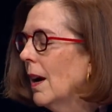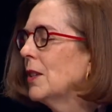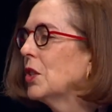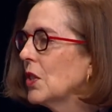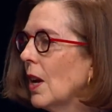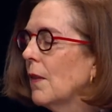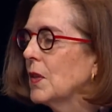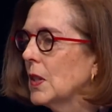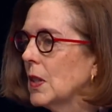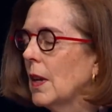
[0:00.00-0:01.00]
I just have
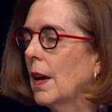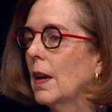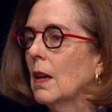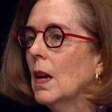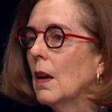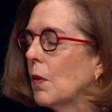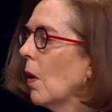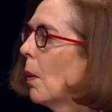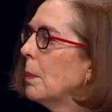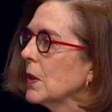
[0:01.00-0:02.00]
to say,
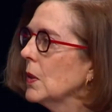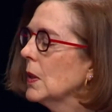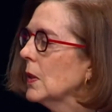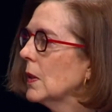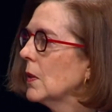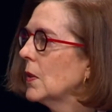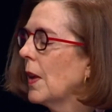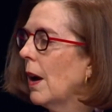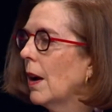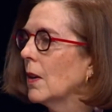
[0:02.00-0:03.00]
there are businesses
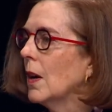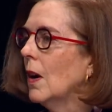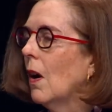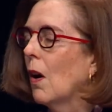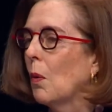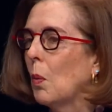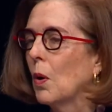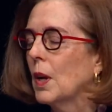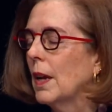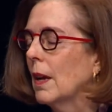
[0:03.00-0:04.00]
that are
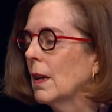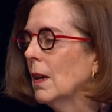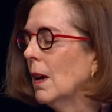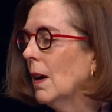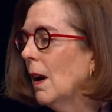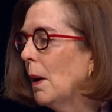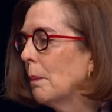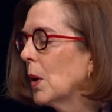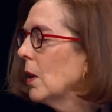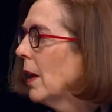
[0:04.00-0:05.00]
working
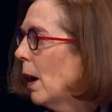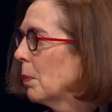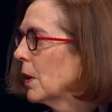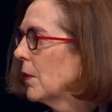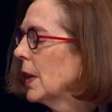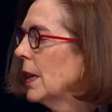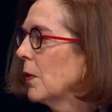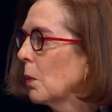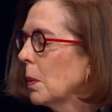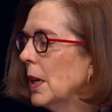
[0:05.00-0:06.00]
collaboratively
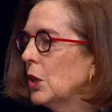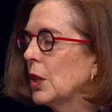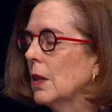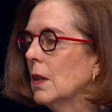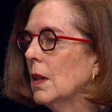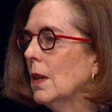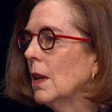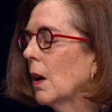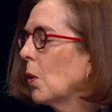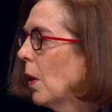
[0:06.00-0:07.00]
in the region,
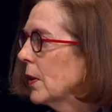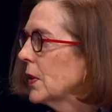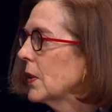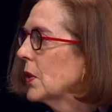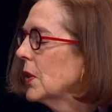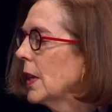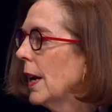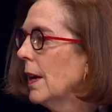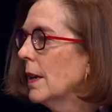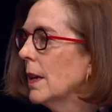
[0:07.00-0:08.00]
across the
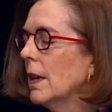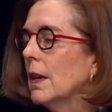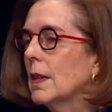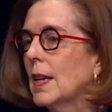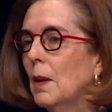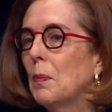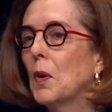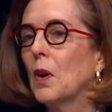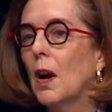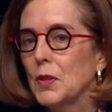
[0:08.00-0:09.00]
state, to keep
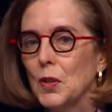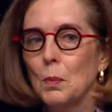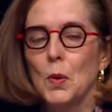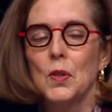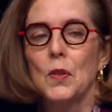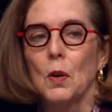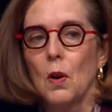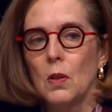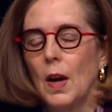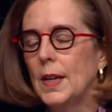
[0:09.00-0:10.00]
their customers, their
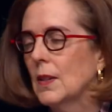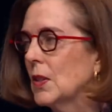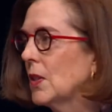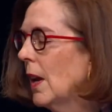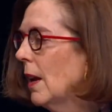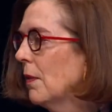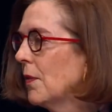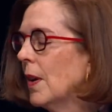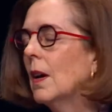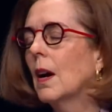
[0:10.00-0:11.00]
clients
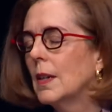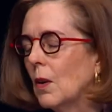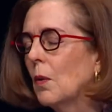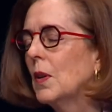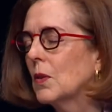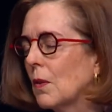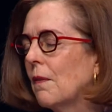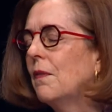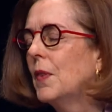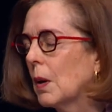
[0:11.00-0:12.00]
safe. I know these are
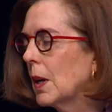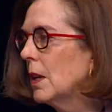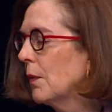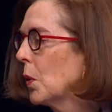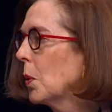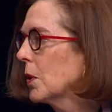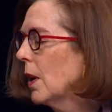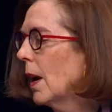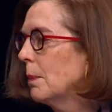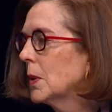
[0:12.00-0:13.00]
very difficult
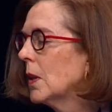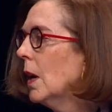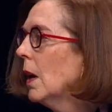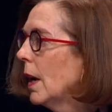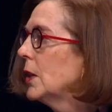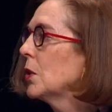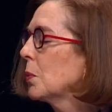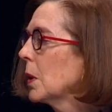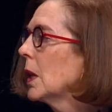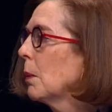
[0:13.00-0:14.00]
times. I
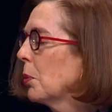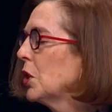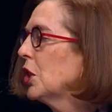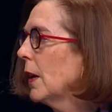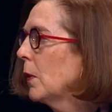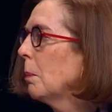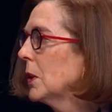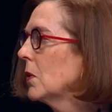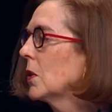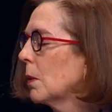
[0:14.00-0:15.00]
just really appreciate the
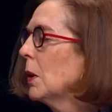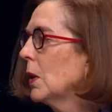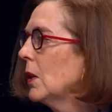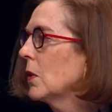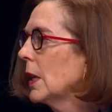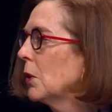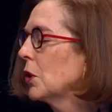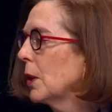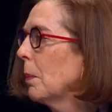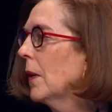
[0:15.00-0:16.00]
business community's
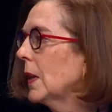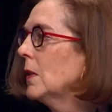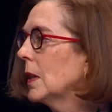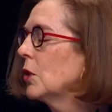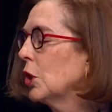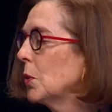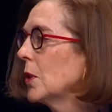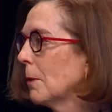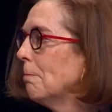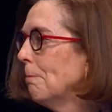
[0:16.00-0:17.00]
leadership on these issues.